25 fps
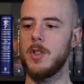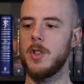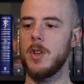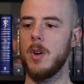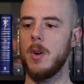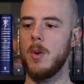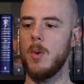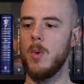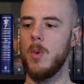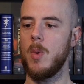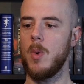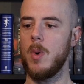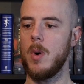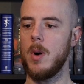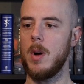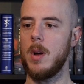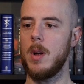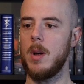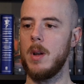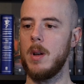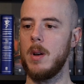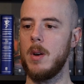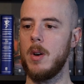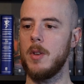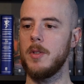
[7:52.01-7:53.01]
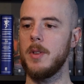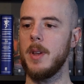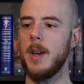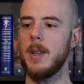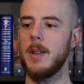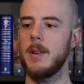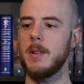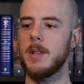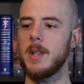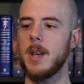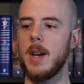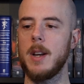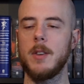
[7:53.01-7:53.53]
so on the
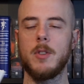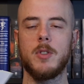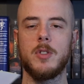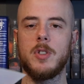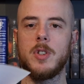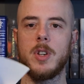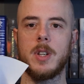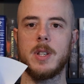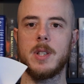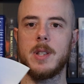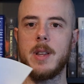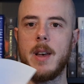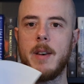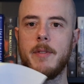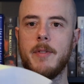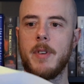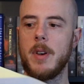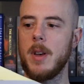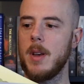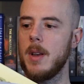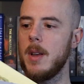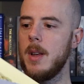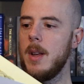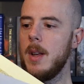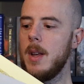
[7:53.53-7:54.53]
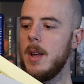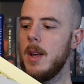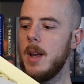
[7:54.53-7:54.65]
other side you just have a